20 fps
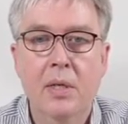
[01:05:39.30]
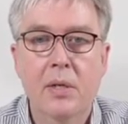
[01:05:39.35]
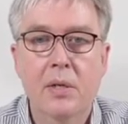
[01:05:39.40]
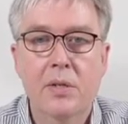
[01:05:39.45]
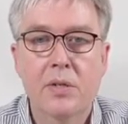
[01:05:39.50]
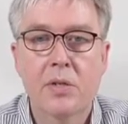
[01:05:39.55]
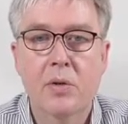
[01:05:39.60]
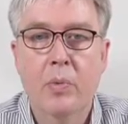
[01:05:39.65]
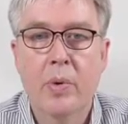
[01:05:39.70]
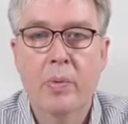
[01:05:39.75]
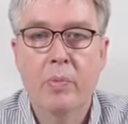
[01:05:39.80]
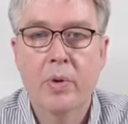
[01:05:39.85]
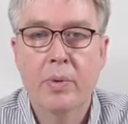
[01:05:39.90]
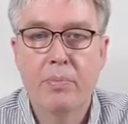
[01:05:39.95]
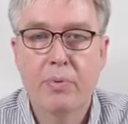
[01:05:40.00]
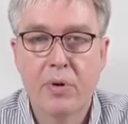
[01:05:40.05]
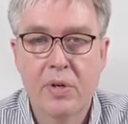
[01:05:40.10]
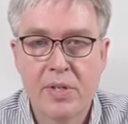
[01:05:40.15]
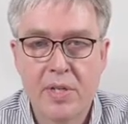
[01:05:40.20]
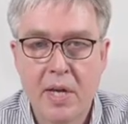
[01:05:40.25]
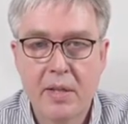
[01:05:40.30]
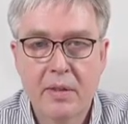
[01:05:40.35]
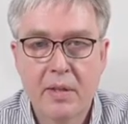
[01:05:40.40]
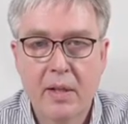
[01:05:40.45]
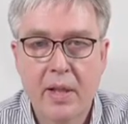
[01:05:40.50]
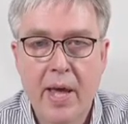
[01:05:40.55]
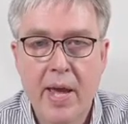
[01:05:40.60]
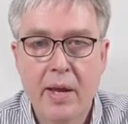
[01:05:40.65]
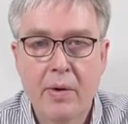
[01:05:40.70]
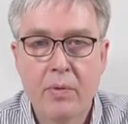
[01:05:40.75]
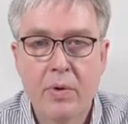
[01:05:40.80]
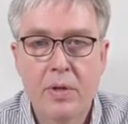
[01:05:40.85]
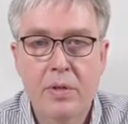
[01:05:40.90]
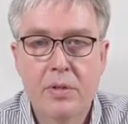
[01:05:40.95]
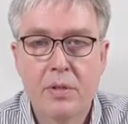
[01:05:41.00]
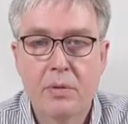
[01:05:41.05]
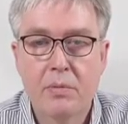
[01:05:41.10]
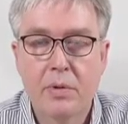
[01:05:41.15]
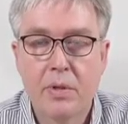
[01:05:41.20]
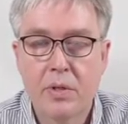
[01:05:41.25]
So we would present the
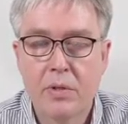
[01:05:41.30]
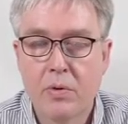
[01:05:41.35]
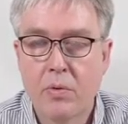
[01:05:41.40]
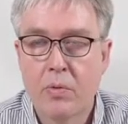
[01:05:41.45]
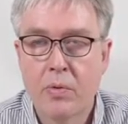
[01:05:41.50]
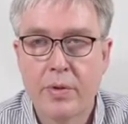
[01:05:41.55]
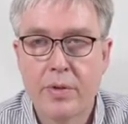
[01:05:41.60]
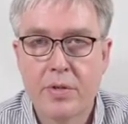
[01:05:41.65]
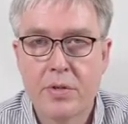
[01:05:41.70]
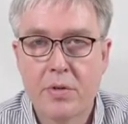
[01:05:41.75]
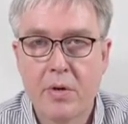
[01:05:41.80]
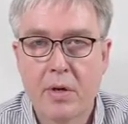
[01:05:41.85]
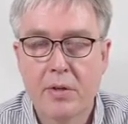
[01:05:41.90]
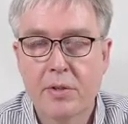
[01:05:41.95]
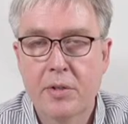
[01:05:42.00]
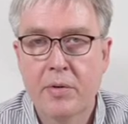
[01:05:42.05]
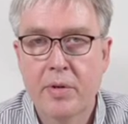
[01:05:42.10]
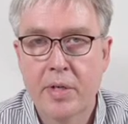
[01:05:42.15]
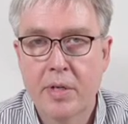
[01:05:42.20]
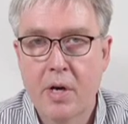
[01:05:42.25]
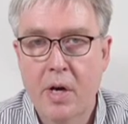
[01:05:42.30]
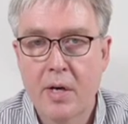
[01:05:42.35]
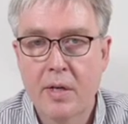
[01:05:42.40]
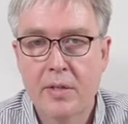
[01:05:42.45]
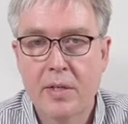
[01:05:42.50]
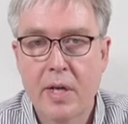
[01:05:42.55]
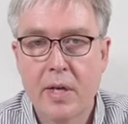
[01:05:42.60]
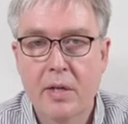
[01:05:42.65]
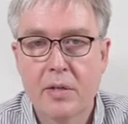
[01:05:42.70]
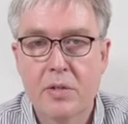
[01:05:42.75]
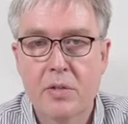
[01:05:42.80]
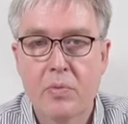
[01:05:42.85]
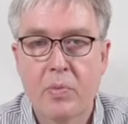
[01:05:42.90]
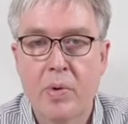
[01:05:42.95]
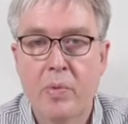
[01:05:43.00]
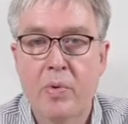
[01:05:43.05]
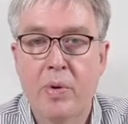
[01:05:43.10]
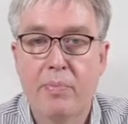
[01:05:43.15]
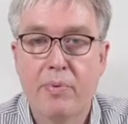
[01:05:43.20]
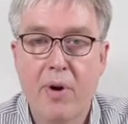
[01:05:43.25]
language the, or the structure in context,
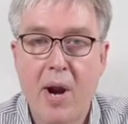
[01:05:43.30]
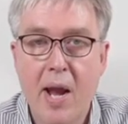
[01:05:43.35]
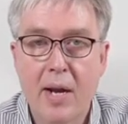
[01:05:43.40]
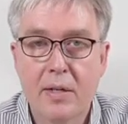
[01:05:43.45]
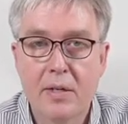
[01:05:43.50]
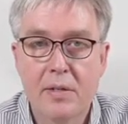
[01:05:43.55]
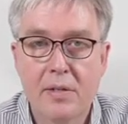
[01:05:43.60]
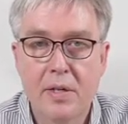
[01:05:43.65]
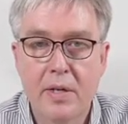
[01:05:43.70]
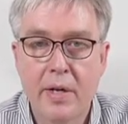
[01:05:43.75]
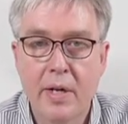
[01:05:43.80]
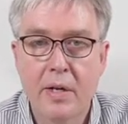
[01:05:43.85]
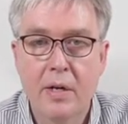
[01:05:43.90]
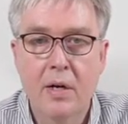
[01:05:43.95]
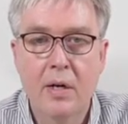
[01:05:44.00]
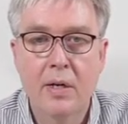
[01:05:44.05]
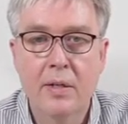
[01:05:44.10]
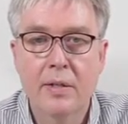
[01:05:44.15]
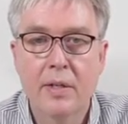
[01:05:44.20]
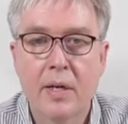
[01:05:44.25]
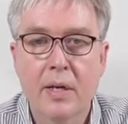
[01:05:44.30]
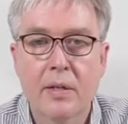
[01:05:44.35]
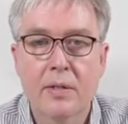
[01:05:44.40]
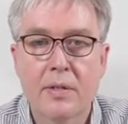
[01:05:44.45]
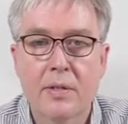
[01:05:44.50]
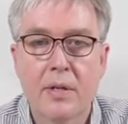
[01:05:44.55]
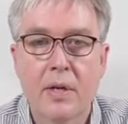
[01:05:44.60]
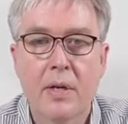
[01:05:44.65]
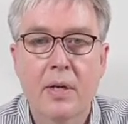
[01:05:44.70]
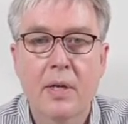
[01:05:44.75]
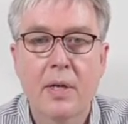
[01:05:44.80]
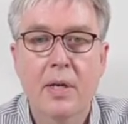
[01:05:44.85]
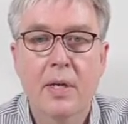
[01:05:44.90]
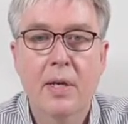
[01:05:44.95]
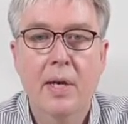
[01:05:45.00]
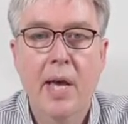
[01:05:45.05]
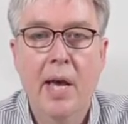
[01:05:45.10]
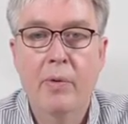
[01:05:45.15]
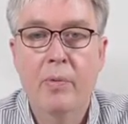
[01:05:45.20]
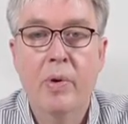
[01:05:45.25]
we would practice it in context,
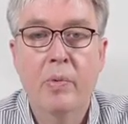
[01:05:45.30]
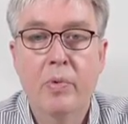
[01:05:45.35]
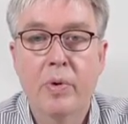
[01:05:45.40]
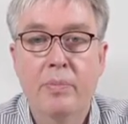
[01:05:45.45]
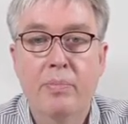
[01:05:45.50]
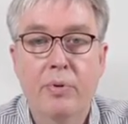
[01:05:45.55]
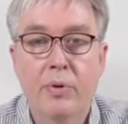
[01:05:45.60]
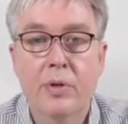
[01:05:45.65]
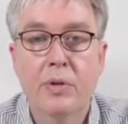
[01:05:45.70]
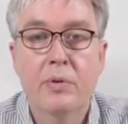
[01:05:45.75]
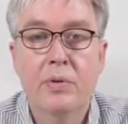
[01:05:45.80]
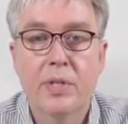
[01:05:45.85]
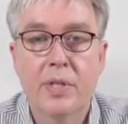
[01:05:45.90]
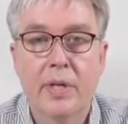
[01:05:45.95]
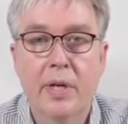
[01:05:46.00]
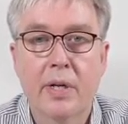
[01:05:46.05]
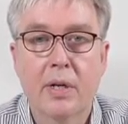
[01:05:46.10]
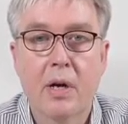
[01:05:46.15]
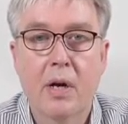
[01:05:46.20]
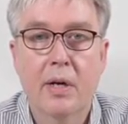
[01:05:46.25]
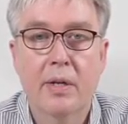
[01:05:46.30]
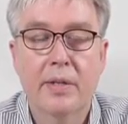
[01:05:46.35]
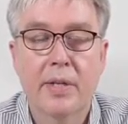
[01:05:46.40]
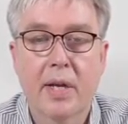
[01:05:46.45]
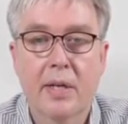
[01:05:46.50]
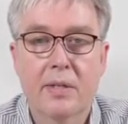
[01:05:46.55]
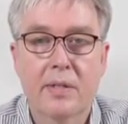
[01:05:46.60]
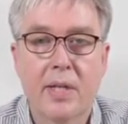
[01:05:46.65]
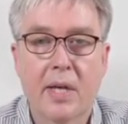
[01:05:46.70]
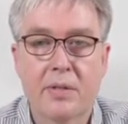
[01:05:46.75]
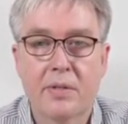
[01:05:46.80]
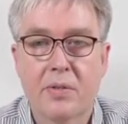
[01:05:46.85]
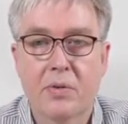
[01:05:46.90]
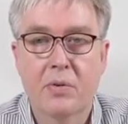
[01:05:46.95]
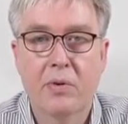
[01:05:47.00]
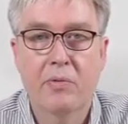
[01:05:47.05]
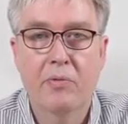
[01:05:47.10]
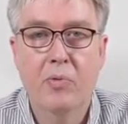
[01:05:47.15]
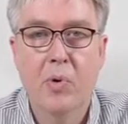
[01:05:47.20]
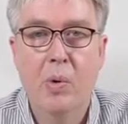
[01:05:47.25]
and we would produce it in context. That's
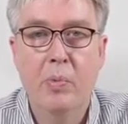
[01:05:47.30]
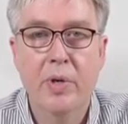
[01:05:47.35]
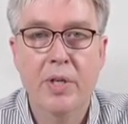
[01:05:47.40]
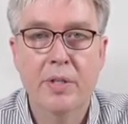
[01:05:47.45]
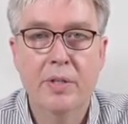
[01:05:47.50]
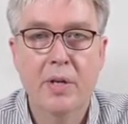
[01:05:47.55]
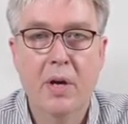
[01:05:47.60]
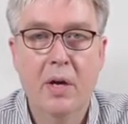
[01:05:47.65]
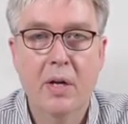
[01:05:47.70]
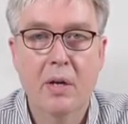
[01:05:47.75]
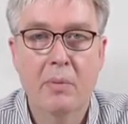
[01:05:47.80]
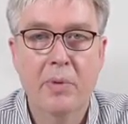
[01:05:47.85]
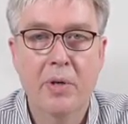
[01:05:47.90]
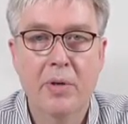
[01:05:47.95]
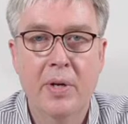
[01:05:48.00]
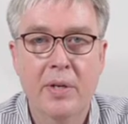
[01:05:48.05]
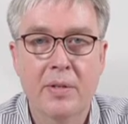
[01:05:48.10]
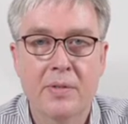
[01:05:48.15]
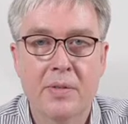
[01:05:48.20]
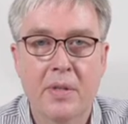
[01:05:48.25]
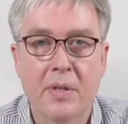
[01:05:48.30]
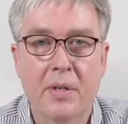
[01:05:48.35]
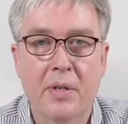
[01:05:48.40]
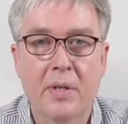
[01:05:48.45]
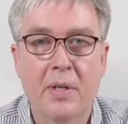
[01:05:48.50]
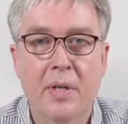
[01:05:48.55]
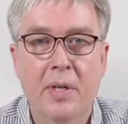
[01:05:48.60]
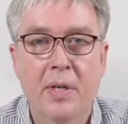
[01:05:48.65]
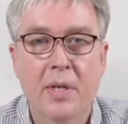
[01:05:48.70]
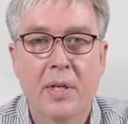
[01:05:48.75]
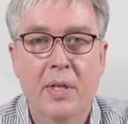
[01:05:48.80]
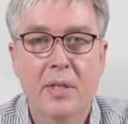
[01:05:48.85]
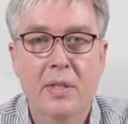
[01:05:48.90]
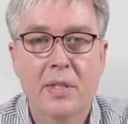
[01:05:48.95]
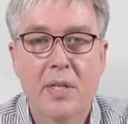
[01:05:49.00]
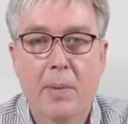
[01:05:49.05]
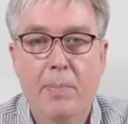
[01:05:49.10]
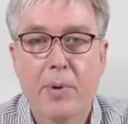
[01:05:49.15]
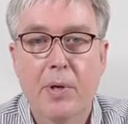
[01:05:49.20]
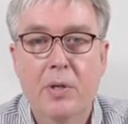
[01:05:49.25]
sort of what we talk about as the
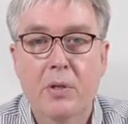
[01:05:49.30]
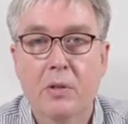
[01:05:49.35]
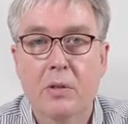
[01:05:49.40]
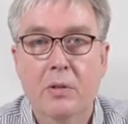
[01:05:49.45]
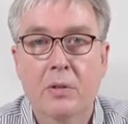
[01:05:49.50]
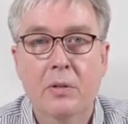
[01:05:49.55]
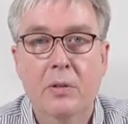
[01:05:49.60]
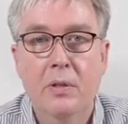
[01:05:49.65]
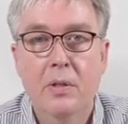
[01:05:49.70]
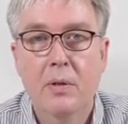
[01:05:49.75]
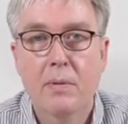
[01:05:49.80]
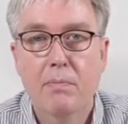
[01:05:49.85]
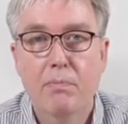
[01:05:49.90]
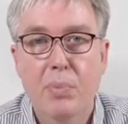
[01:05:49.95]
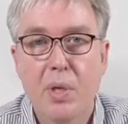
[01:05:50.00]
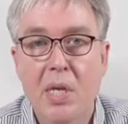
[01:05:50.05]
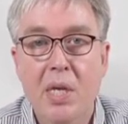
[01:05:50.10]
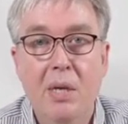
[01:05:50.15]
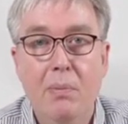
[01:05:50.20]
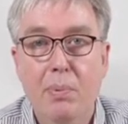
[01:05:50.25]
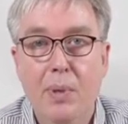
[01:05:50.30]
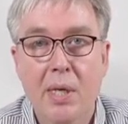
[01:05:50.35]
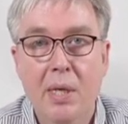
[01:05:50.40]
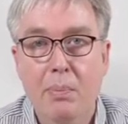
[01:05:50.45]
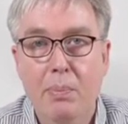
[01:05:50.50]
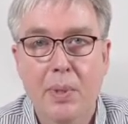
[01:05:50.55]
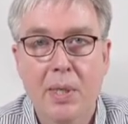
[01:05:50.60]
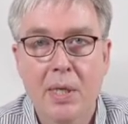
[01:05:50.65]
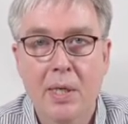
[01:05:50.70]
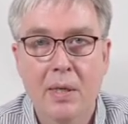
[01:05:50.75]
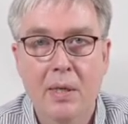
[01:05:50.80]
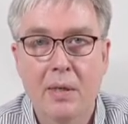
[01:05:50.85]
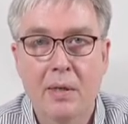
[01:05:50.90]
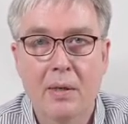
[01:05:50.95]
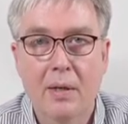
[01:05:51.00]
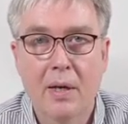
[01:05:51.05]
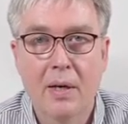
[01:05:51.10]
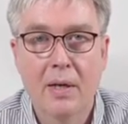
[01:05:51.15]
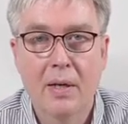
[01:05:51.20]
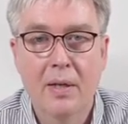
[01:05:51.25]
typical PPP
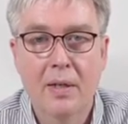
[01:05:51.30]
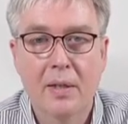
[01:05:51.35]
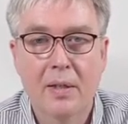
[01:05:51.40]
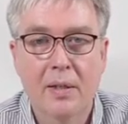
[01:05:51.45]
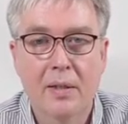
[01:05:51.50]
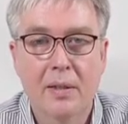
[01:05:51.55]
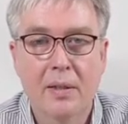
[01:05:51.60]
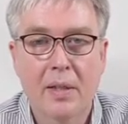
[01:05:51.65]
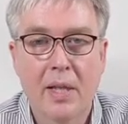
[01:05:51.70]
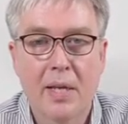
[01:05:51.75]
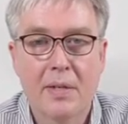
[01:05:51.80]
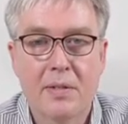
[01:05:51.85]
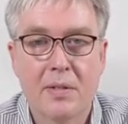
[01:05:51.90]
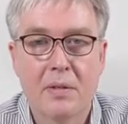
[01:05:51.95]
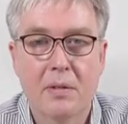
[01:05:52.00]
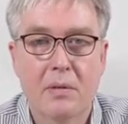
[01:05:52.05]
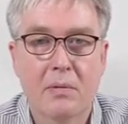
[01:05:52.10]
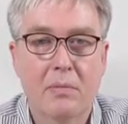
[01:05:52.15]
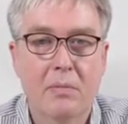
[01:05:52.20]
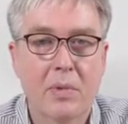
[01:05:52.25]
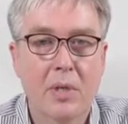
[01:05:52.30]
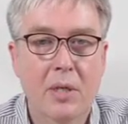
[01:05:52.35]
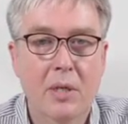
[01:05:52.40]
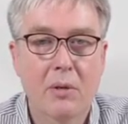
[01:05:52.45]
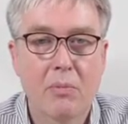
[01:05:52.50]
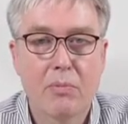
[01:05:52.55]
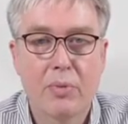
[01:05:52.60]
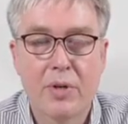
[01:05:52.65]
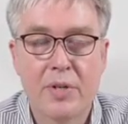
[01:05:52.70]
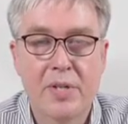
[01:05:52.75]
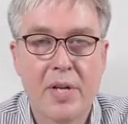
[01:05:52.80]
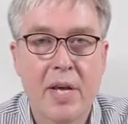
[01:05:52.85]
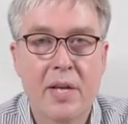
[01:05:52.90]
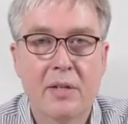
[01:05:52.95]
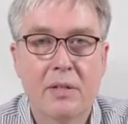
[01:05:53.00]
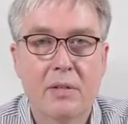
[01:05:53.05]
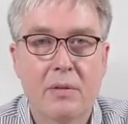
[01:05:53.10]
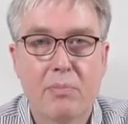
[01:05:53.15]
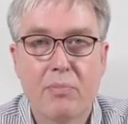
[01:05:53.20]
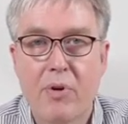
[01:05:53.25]
uh, lesson,
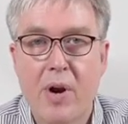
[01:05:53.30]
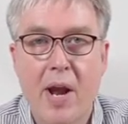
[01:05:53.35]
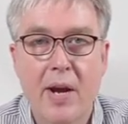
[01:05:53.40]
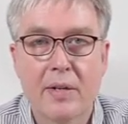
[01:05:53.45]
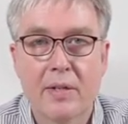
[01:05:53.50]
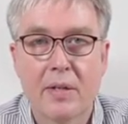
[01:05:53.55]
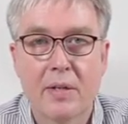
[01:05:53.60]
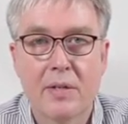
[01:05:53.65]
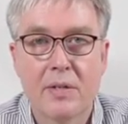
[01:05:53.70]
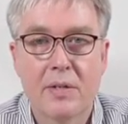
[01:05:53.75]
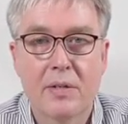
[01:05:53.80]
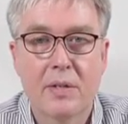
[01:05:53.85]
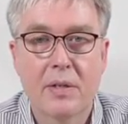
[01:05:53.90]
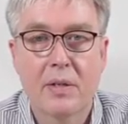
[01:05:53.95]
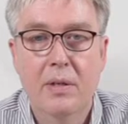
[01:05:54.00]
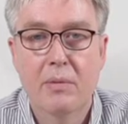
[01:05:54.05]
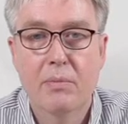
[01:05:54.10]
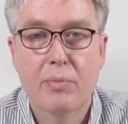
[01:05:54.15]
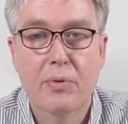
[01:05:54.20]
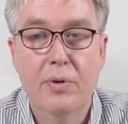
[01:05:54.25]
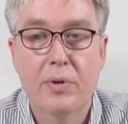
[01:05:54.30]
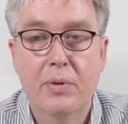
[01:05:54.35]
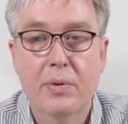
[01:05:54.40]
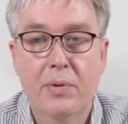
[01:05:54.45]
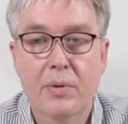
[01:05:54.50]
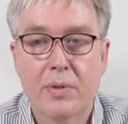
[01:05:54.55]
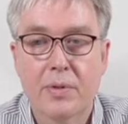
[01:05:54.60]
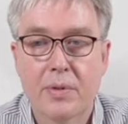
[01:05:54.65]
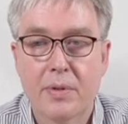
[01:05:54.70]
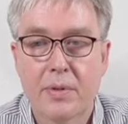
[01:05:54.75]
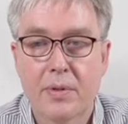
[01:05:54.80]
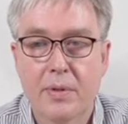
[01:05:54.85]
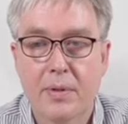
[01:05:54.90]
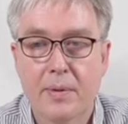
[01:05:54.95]
present, practice, produce.